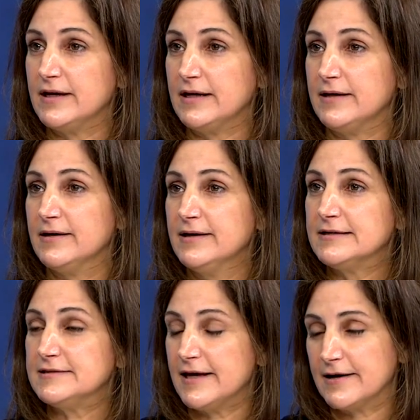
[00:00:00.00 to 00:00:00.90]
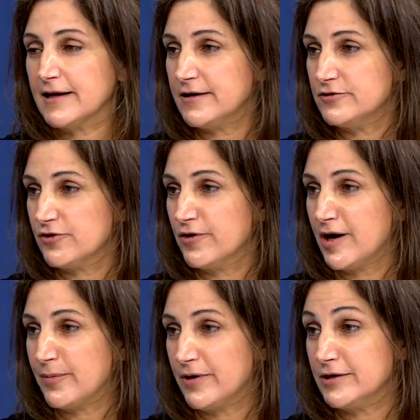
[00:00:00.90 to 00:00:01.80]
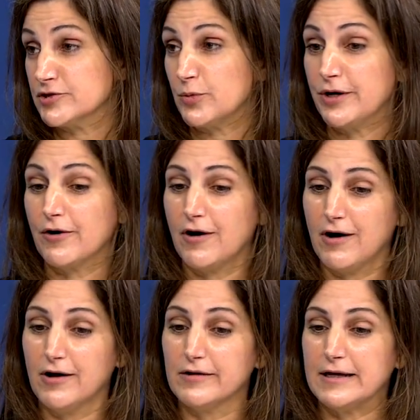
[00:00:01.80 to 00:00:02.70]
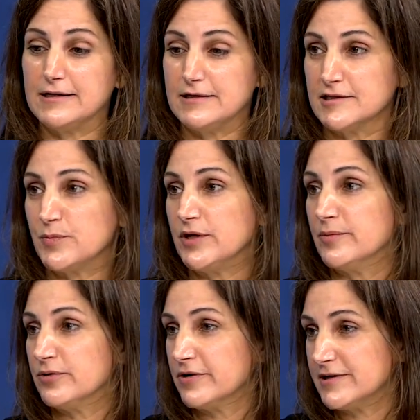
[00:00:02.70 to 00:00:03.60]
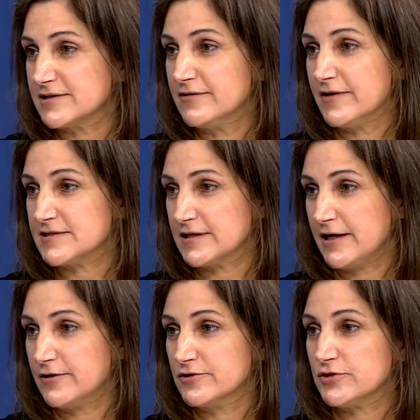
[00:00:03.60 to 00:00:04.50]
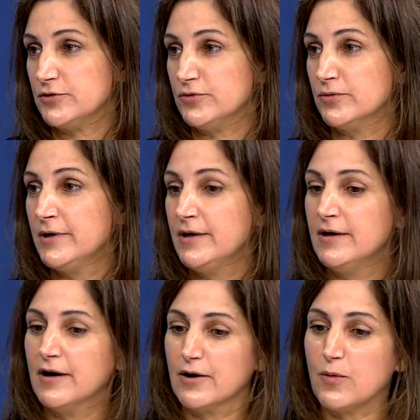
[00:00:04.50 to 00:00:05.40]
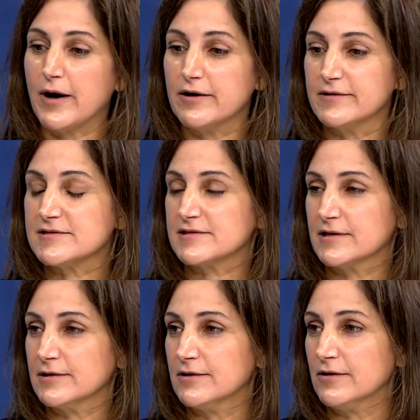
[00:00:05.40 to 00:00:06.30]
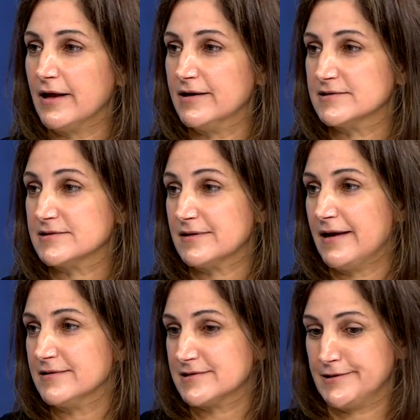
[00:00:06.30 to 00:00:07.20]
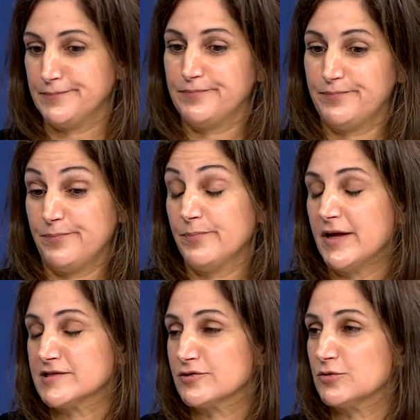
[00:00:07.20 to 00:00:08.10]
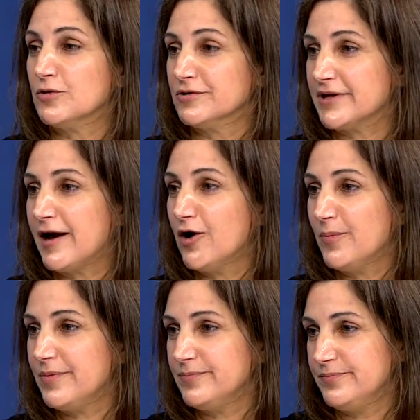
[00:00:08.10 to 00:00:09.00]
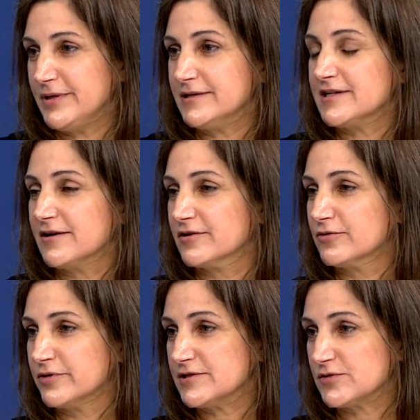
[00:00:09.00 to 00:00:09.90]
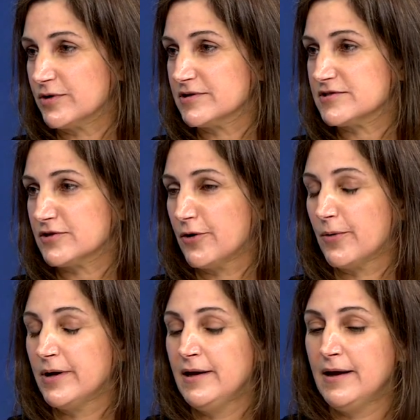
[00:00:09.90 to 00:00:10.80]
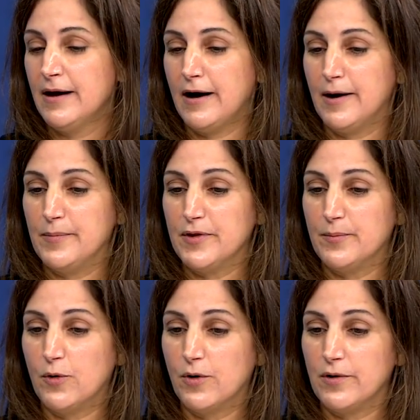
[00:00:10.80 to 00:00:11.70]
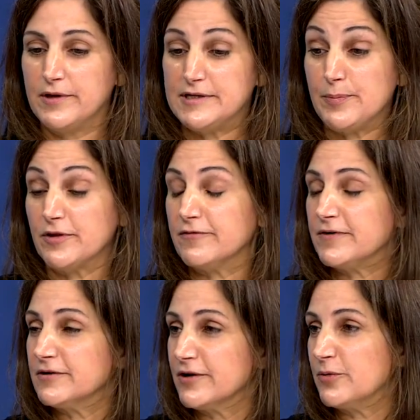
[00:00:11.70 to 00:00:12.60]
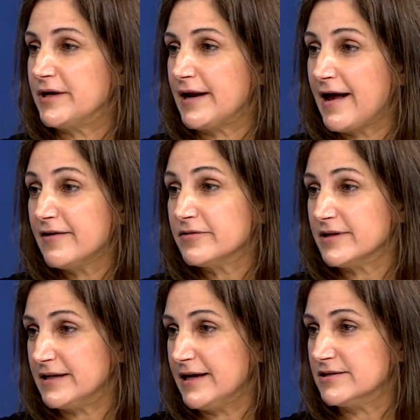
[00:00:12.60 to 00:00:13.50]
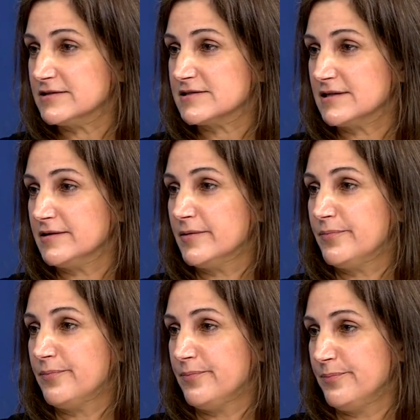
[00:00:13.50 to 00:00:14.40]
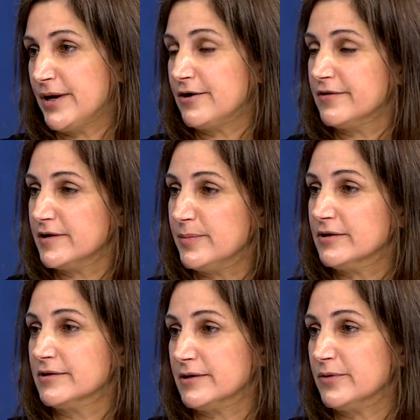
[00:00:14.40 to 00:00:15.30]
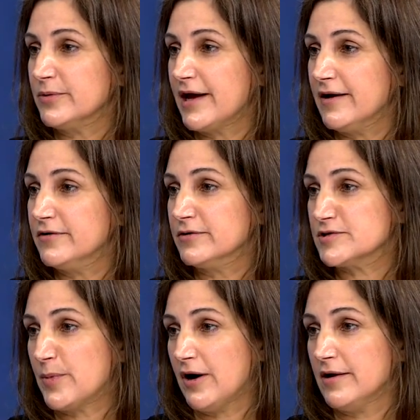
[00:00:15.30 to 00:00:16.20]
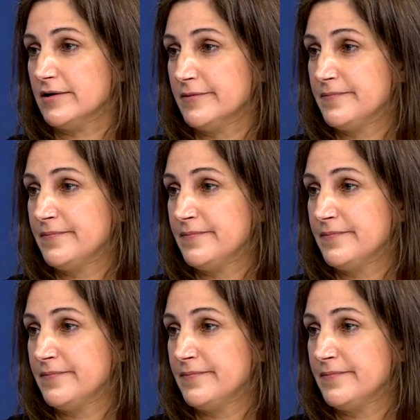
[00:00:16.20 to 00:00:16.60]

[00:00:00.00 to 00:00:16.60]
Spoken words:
any dedicated drone operators. We are all NTSB employees and investigators who acquire this skill as a tool to help be a technical resource. So the deeper the field that we can have within the agency, the better the ability we would have to respond.